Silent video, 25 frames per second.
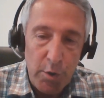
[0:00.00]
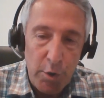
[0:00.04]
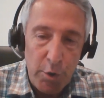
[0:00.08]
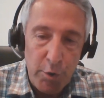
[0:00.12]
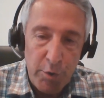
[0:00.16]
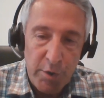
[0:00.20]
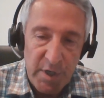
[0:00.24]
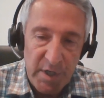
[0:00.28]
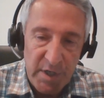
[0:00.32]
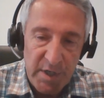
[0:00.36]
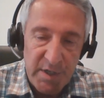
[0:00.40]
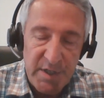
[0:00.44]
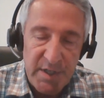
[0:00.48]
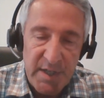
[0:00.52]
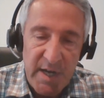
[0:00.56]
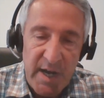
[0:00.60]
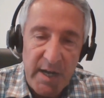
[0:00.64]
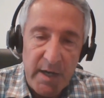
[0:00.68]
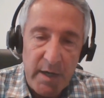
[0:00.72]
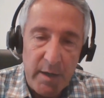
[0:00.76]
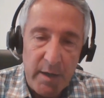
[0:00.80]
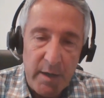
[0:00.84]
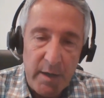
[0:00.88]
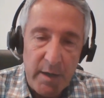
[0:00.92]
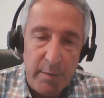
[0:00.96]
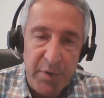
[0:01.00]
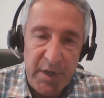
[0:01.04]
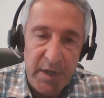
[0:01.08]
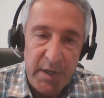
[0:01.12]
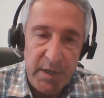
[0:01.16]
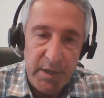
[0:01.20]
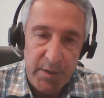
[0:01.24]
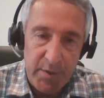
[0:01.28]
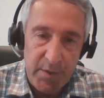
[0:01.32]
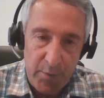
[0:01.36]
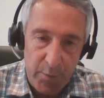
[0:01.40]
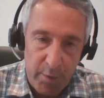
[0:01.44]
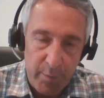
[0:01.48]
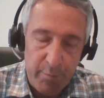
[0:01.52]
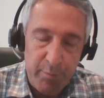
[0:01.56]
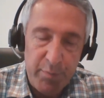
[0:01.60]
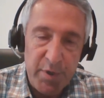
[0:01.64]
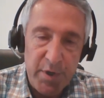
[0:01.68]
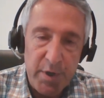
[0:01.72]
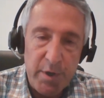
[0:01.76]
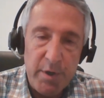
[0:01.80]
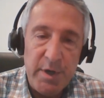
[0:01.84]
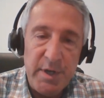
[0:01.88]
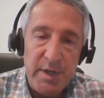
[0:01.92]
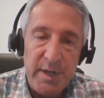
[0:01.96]
you can assign a pin to
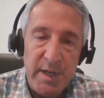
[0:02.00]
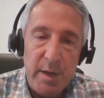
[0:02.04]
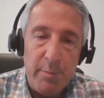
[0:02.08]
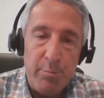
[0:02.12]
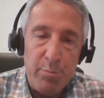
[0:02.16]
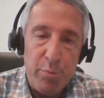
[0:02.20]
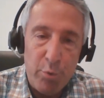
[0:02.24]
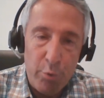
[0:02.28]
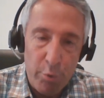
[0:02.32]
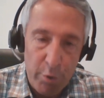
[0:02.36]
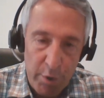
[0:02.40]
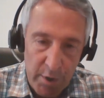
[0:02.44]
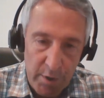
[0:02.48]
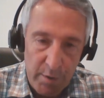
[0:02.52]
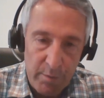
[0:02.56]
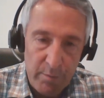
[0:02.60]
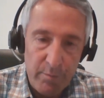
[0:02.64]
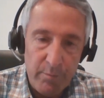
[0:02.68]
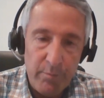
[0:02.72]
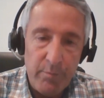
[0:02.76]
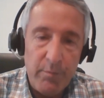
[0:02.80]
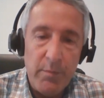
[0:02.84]
appear at that point.